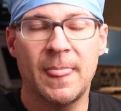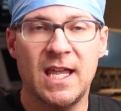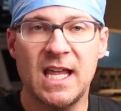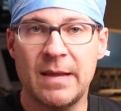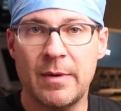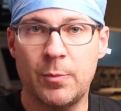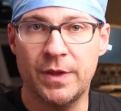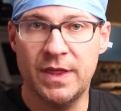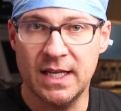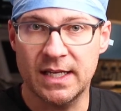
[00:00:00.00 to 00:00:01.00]
he came up
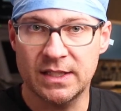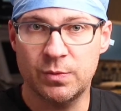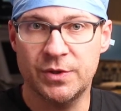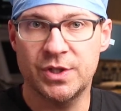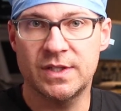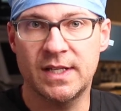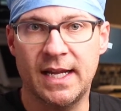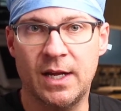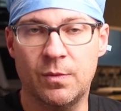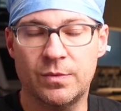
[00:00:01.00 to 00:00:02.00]
with this, which is
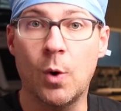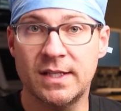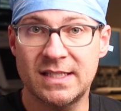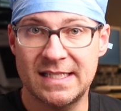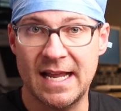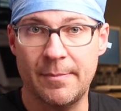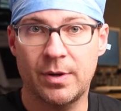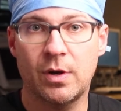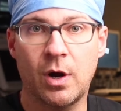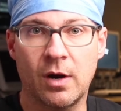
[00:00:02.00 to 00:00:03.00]
a one-step
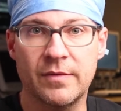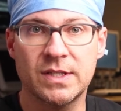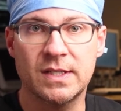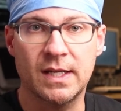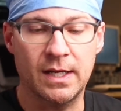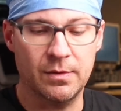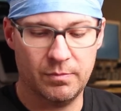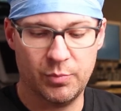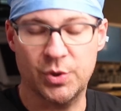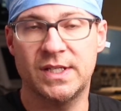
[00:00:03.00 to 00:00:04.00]
harvesting
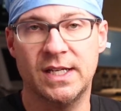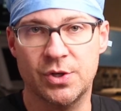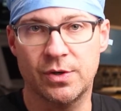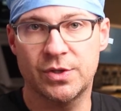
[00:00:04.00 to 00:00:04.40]
procedure.